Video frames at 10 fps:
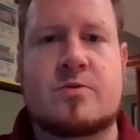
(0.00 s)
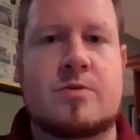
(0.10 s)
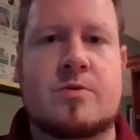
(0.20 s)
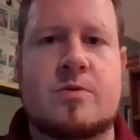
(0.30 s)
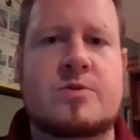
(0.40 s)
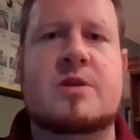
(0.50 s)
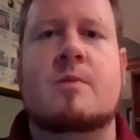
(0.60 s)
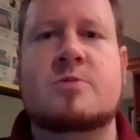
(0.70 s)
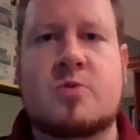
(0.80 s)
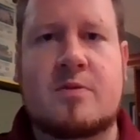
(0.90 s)
or
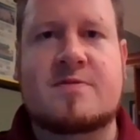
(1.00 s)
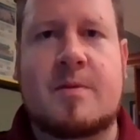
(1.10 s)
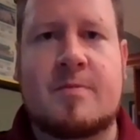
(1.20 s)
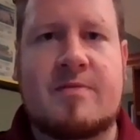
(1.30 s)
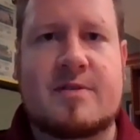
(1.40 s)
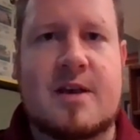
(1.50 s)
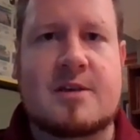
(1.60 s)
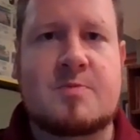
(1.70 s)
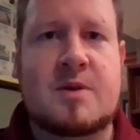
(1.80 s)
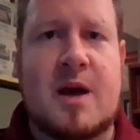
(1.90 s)
some sort of summative
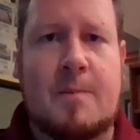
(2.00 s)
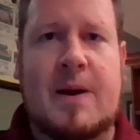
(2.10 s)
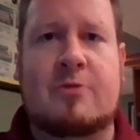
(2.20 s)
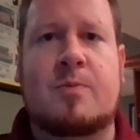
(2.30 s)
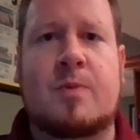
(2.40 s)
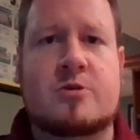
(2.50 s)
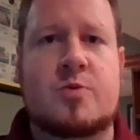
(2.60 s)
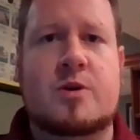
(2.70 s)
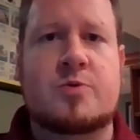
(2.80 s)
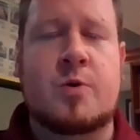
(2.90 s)
assessment about the
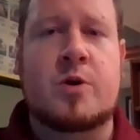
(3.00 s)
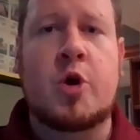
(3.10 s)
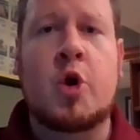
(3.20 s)
punctuation work